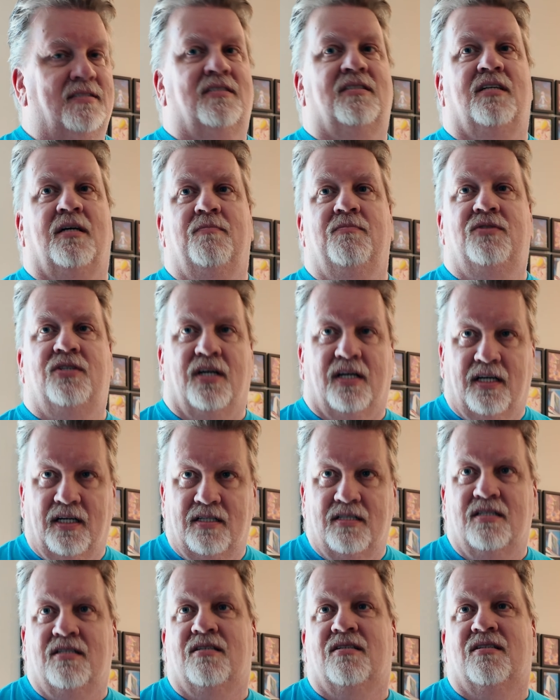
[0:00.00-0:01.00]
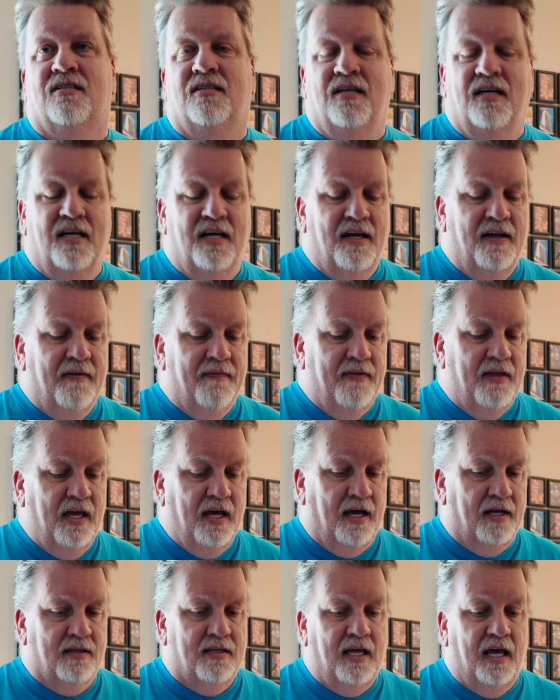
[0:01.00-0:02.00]
Slim Chickens.
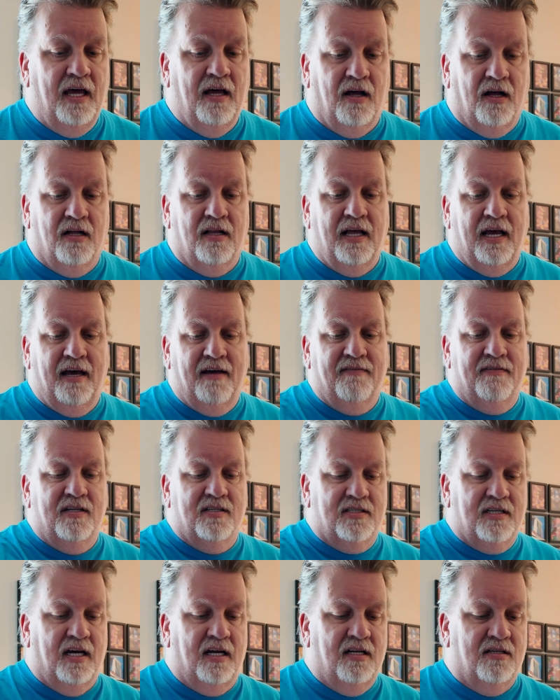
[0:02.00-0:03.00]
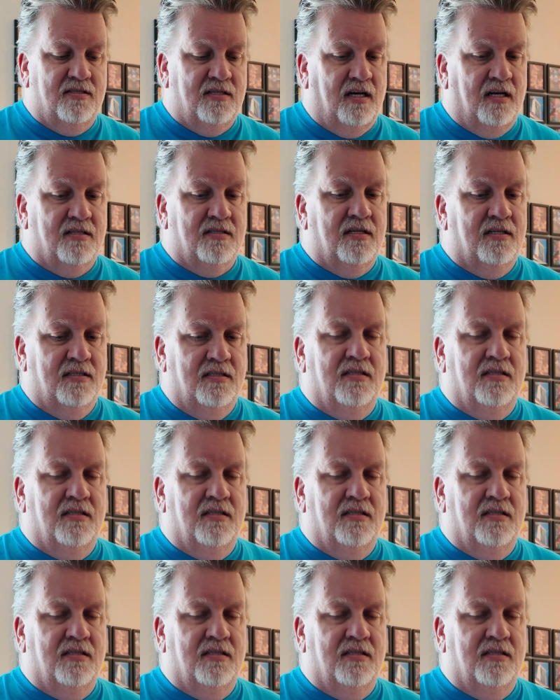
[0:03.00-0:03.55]
Yeah, they all have this kind of sauce.